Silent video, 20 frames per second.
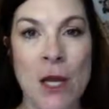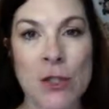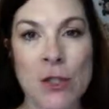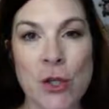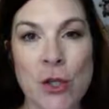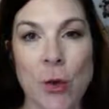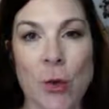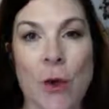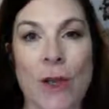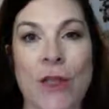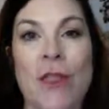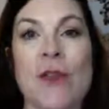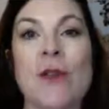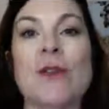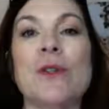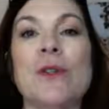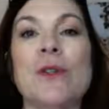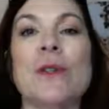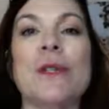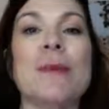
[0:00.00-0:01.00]
So when
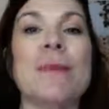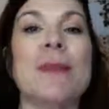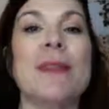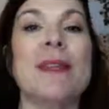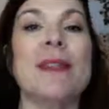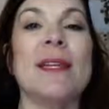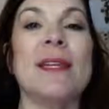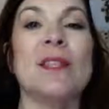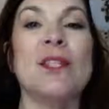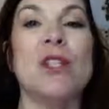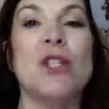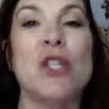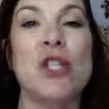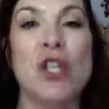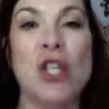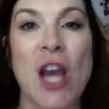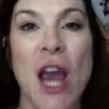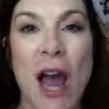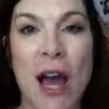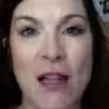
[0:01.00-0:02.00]
there's something that's
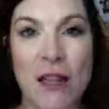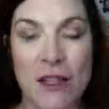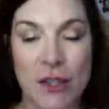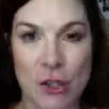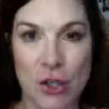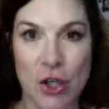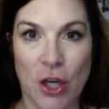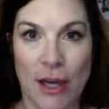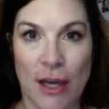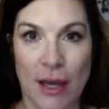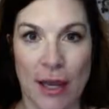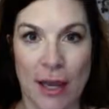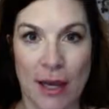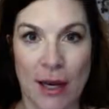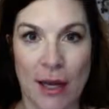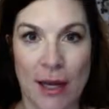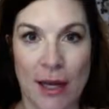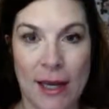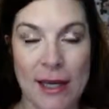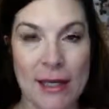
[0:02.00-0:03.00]
challenging it,
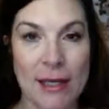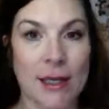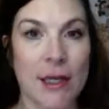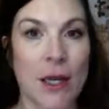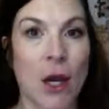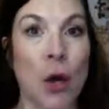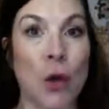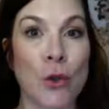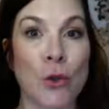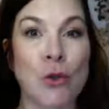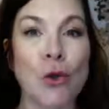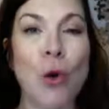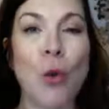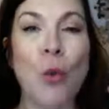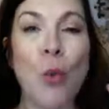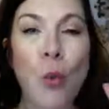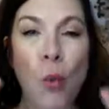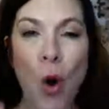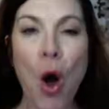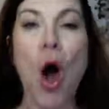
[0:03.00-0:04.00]
it goes,
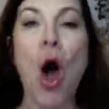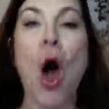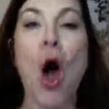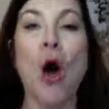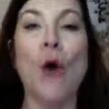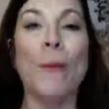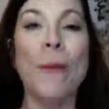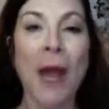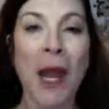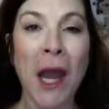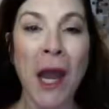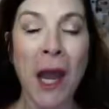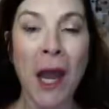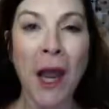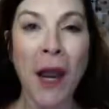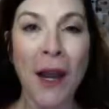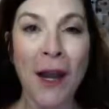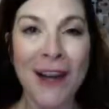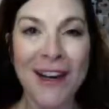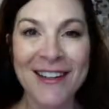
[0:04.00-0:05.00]
whoa,
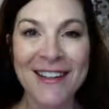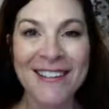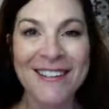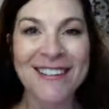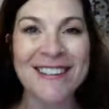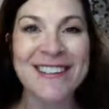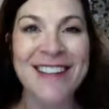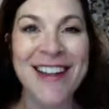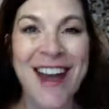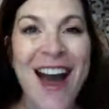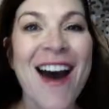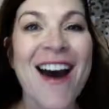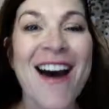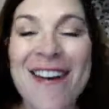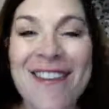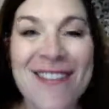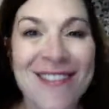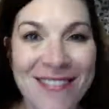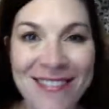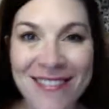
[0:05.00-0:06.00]
man,
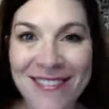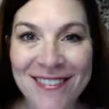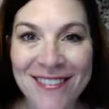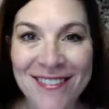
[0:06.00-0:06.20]
no,